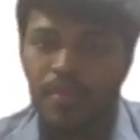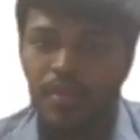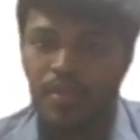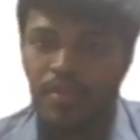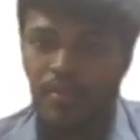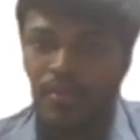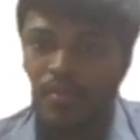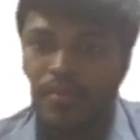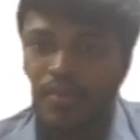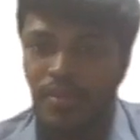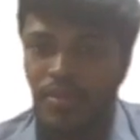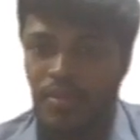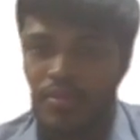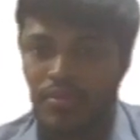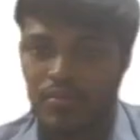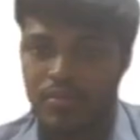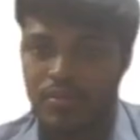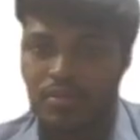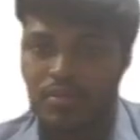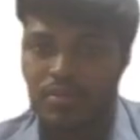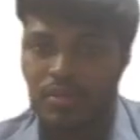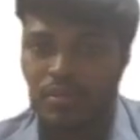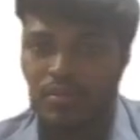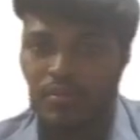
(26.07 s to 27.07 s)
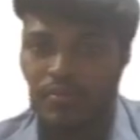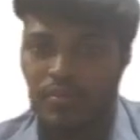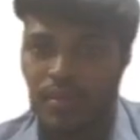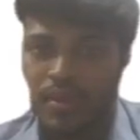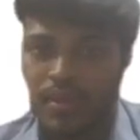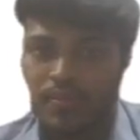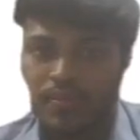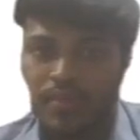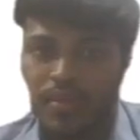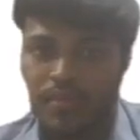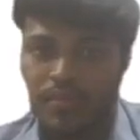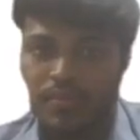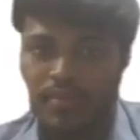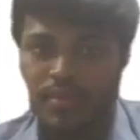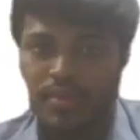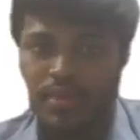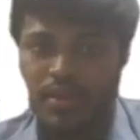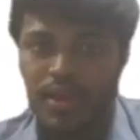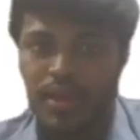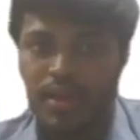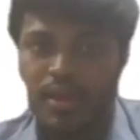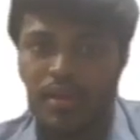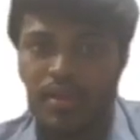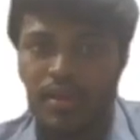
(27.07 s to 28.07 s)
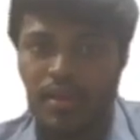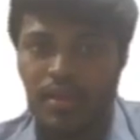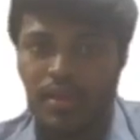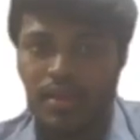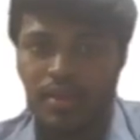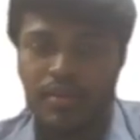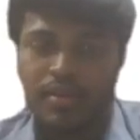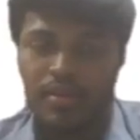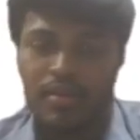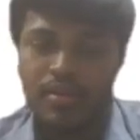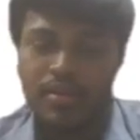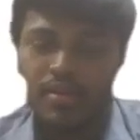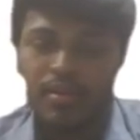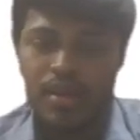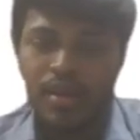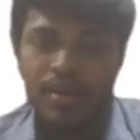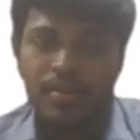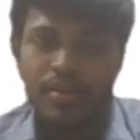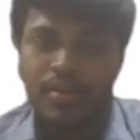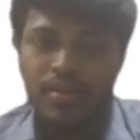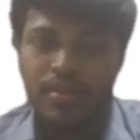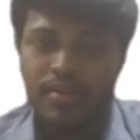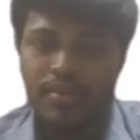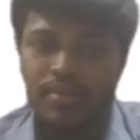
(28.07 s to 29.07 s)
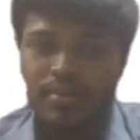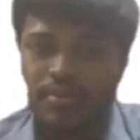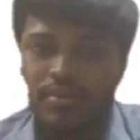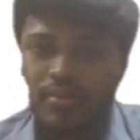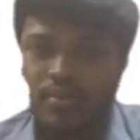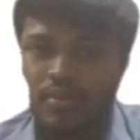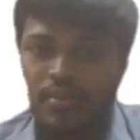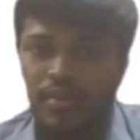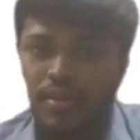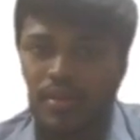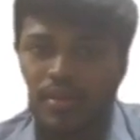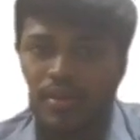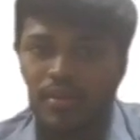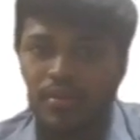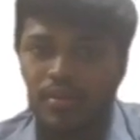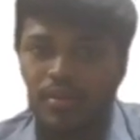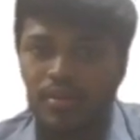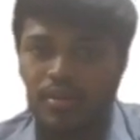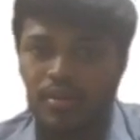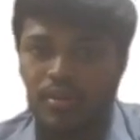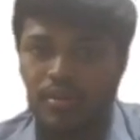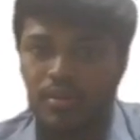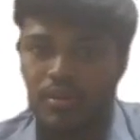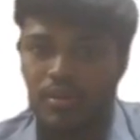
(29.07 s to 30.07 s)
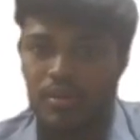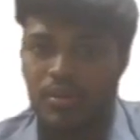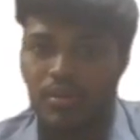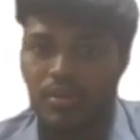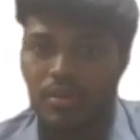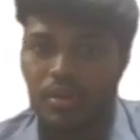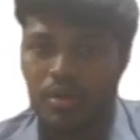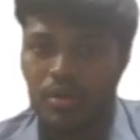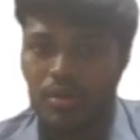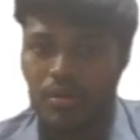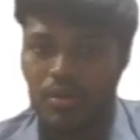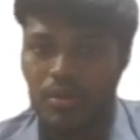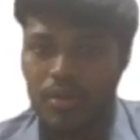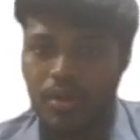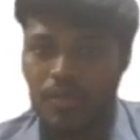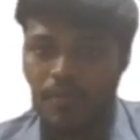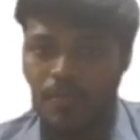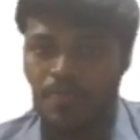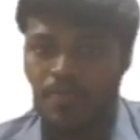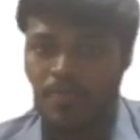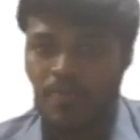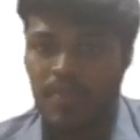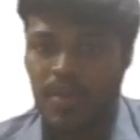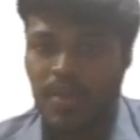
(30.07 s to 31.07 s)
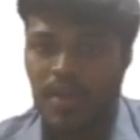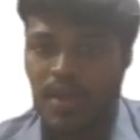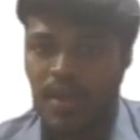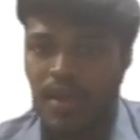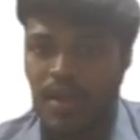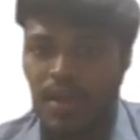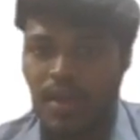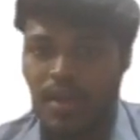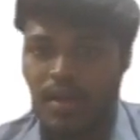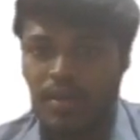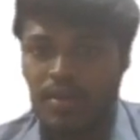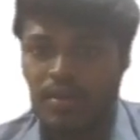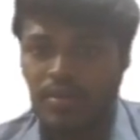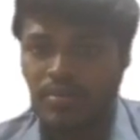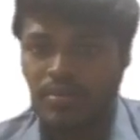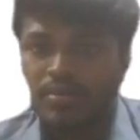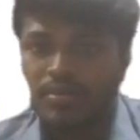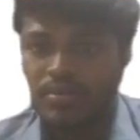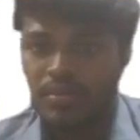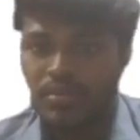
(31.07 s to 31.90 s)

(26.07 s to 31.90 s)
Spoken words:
Now in this question we have given that the Radha is drawing a dot rangoli and